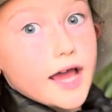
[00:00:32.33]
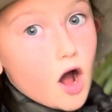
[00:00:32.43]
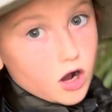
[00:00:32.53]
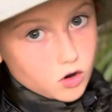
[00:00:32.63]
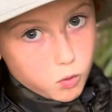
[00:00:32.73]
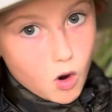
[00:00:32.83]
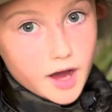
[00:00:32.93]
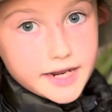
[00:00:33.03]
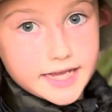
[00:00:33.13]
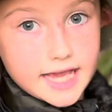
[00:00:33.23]

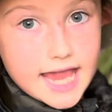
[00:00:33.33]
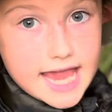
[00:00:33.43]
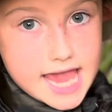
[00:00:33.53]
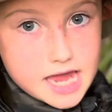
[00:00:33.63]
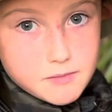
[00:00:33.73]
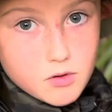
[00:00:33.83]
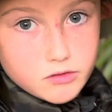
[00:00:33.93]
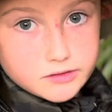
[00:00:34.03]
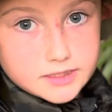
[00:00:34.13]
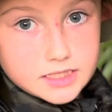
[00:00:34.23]
aquatic
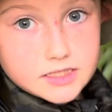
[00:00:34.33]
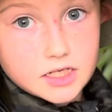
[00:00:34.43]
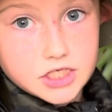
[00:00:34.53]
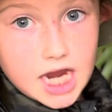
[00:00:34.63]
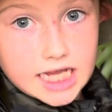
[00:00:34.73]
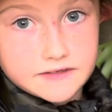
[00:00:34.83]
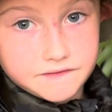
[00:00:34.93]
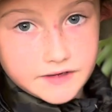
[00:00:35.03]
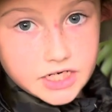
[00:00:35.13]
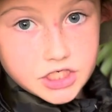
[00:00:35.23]
animals such as
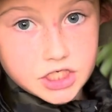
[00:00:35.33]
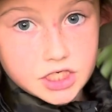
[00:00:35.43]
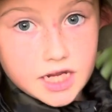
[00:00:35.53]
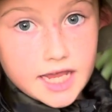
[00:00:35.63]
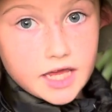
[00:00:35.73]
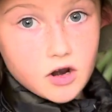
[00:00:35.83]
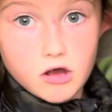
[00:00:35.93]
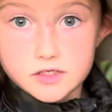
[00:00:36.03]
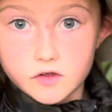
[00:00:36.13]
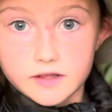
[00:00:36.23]
fish, and
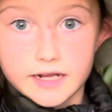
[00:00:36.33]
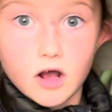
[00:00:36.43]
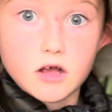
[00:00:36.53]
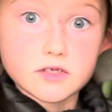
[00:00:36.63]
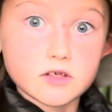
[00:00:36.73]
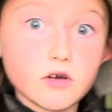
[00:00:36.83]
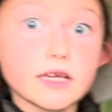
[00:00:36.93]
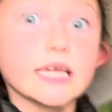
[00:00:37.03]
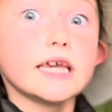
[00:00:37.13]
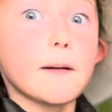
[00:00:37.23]
they also
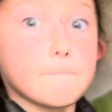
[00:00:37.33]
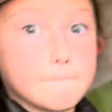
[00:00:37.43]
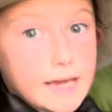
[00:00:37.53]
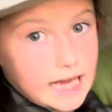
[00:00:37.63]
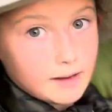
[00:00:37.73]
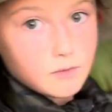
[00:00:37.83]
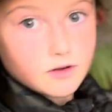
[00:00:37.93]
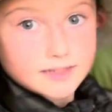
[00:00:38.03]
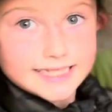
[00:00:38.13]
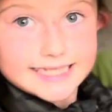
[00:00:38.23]
eat
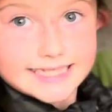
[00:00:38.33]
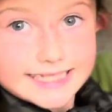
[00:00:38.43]
mammals.